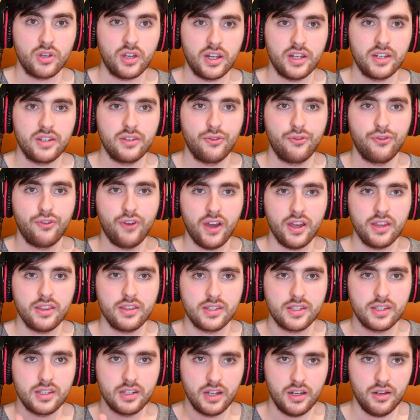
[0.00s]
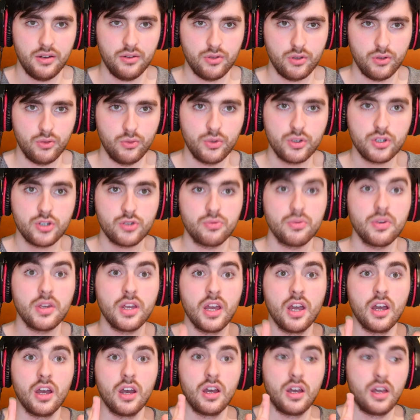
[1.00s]
gotta define the scenario in which
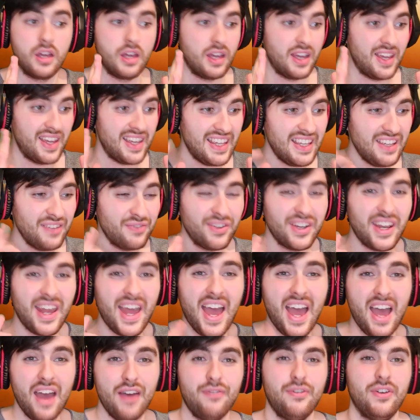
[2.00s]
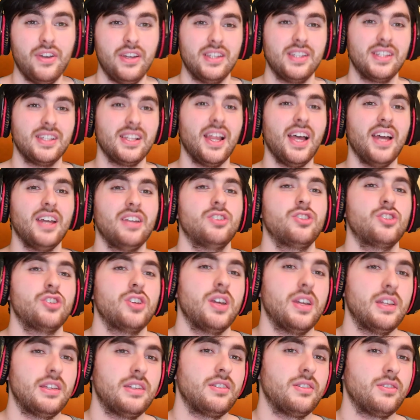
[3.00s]
we even have a slight
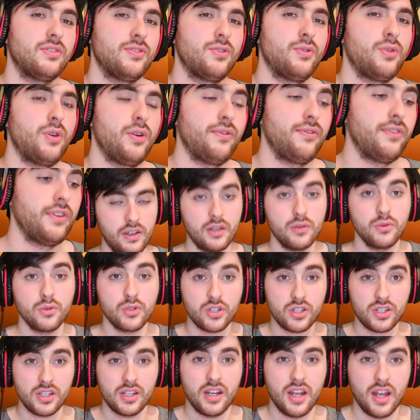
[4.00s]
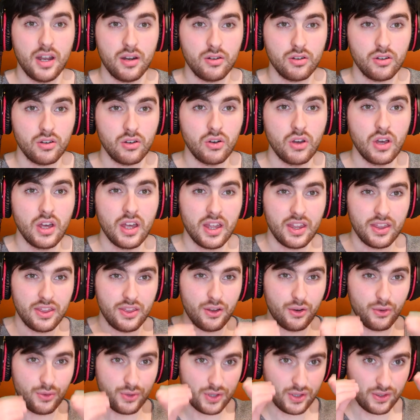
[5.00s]
chance to survive. In which scenario
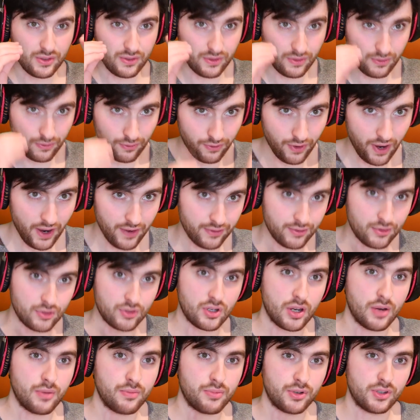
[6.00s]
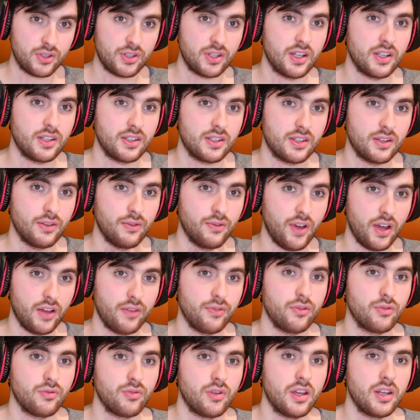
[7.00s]
those 5 to 10%
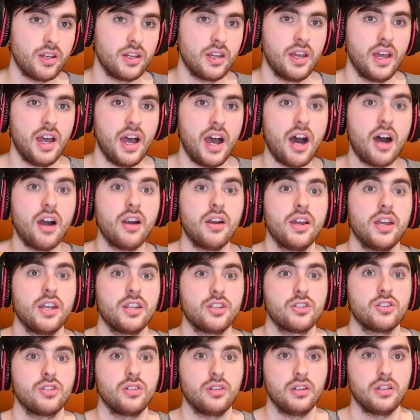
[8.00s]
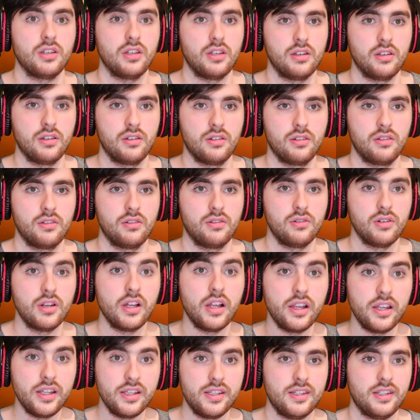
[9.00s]
survival rate are actually
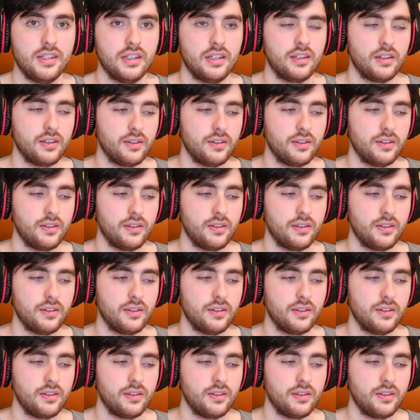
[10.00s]
realistic.